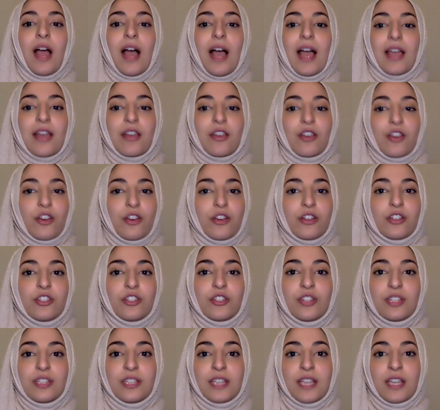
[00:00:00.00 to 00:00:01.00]
I encourage
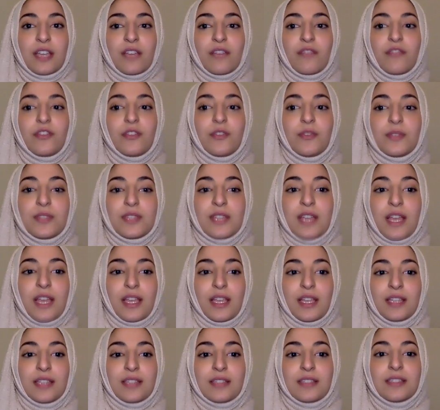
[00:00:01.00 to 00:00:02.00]
you to take a few
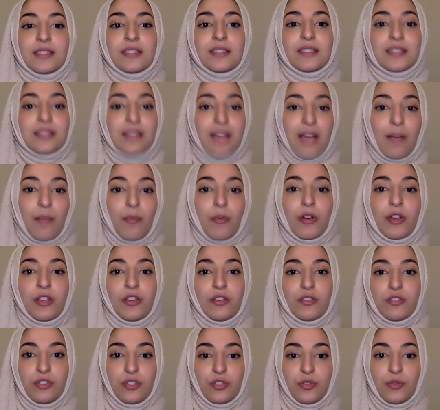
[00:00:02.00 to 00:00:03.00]
seconds and stop what
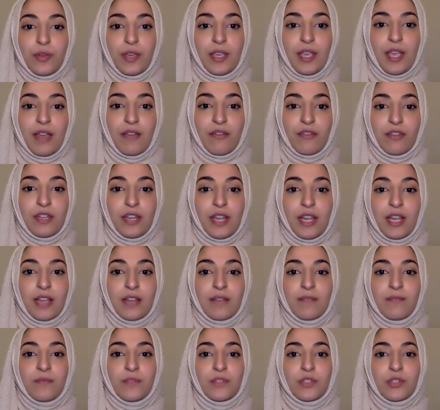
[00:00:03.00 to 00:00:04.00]
you're doing every
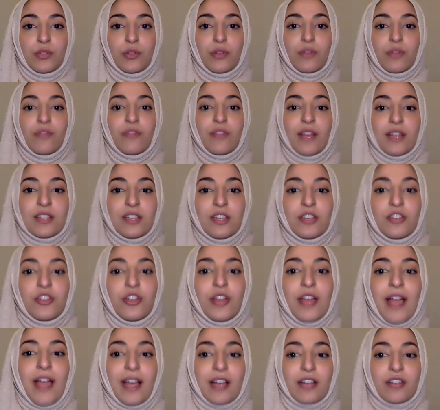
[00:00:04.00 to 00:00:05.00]
day to reflect on
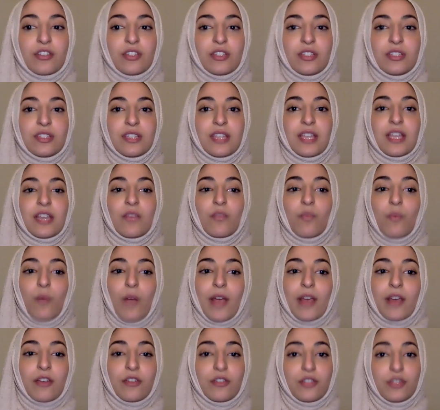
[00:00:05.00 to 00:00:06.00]
your actions and
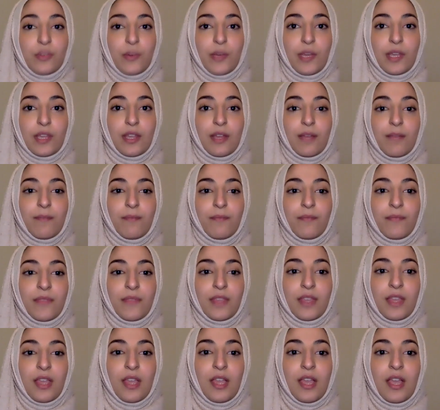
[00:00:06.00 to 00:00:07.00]
why you're doing them.
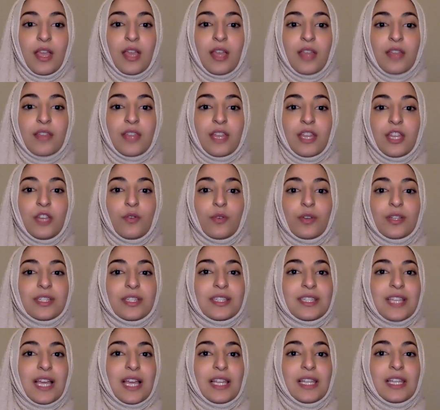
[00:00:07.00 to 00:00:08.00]
Then you can
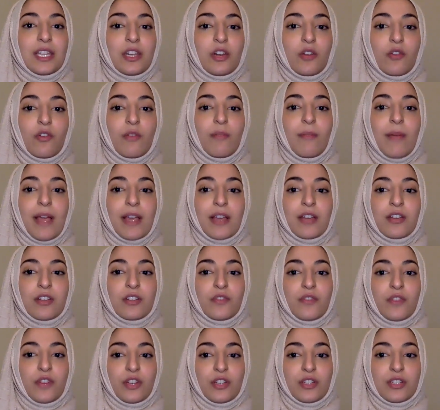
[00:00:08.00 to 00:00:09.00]
set little
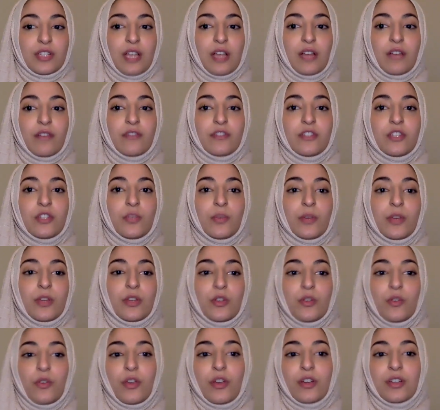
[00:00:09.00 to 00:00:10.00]
reminders for yourself to
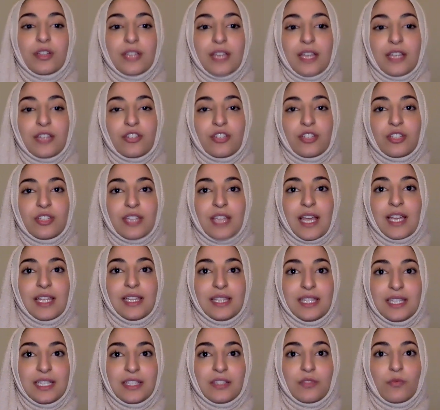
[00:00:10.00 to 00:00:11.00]
renew your intentions
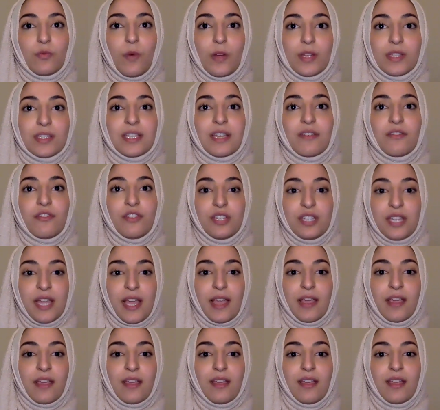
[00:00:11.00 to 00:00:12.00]
at least once every
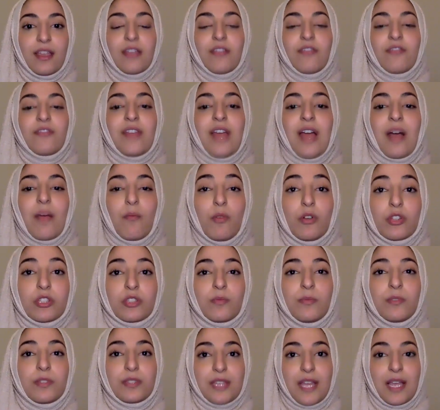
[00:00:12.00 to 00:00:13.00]
day, if not
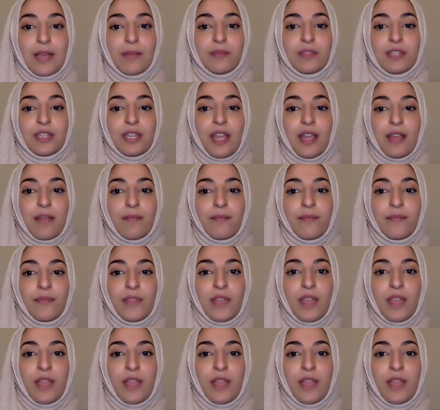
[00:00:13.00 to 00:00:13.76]
multiple times a day.